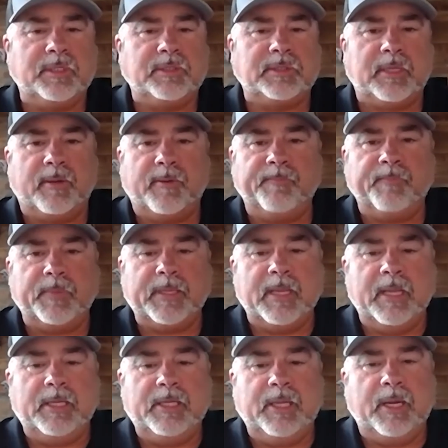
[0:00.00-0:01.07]
So,
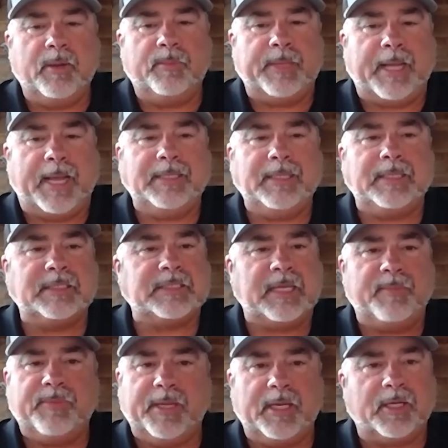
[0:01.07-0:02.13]
I did the
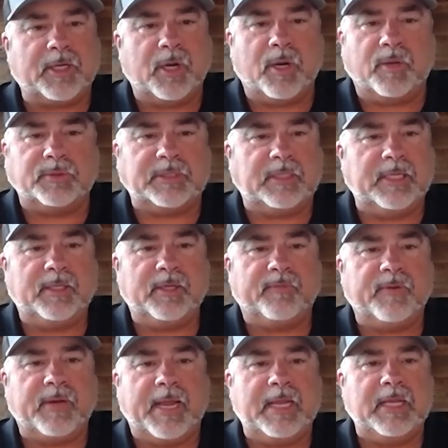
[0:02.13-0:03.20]
same thing at Curves. I did there
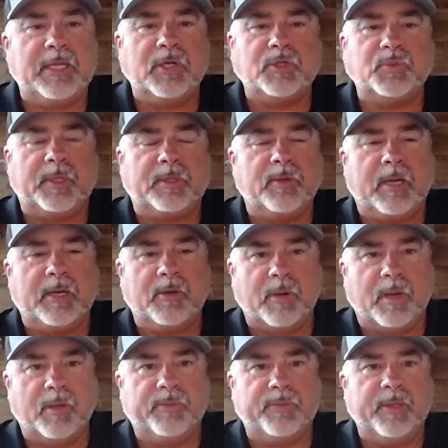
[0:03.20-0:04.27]
for 8 years with great
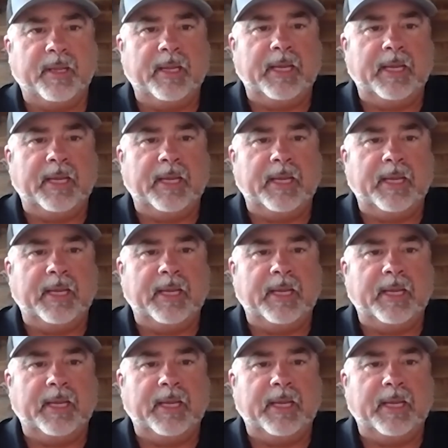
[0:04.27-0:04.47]
growth.